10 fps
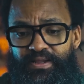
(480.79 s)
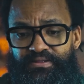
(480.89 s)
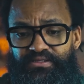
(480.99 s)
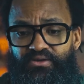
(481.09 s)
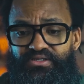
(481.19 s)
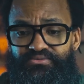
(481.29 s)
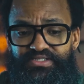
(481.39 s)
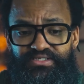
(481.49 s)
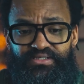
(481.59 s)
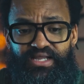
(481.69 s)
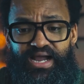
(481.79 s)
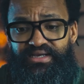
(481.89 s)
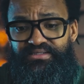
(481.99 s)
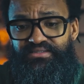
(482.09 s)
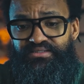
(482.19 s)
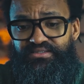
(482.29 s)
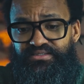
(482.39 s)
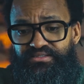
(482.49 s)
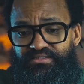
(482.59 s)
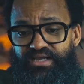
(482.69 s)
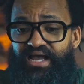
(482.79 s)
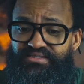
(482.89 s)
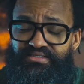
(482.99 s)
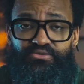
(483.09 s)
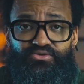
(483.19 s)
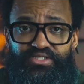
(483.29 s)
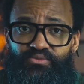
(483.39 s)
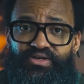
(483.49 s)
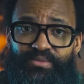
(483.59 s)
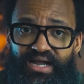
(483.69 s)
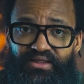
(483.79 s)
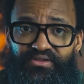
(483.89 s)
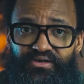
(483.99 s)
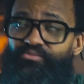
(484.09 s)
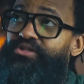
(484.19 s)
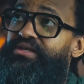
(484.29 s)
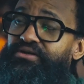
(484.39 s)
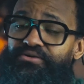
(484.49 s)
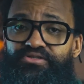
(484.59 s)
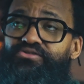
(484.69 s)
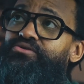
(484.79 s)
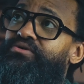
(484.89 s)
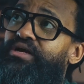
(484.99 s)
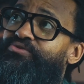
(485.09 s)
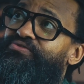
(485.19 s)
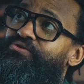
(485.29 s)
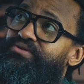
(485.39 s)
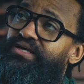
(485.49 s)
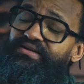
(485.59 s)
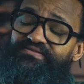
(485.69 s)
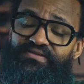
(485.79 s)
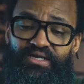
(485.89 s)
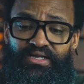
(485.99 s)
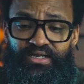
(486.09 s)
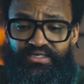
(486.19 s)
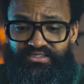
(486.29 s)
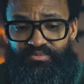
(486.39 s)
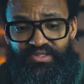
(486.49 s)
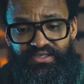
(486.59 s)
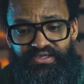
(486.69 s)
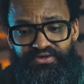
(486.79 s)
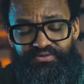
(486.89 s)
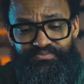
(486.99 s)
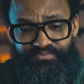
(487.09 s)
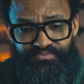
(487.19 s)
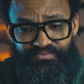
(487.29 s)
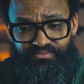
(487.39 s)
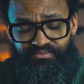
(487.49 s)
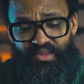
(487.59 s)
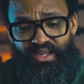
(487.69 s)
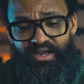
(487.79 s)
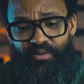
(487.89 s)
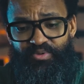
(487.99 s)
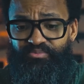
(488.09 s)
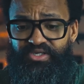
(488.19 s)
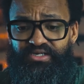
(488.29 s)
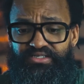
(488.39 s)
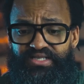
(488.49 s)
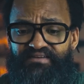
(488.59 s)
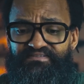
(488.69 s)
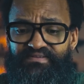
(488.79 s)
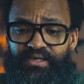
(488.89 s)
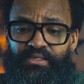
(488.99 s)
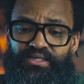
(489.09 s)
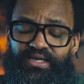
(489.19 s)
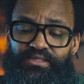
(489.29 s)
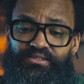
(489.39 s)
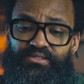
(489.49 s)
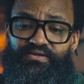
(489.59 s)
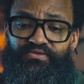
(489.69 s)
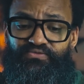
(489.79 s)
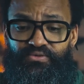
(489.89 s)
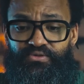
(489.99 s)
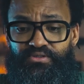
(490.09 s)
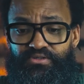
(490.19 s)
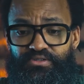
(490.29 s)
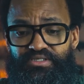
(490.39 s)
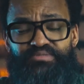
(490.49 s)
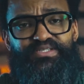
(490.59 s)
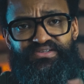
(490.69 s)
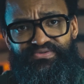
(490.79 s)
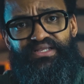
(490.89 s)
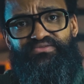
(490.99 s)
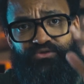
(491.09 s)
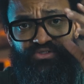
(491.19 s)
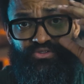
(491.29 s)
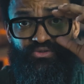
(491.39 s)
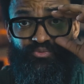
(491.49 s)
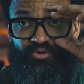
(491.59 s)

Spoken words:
The only reason I still use it when I'm out there, but here in the studio I prefer to have something here up, because I find that specifically for studio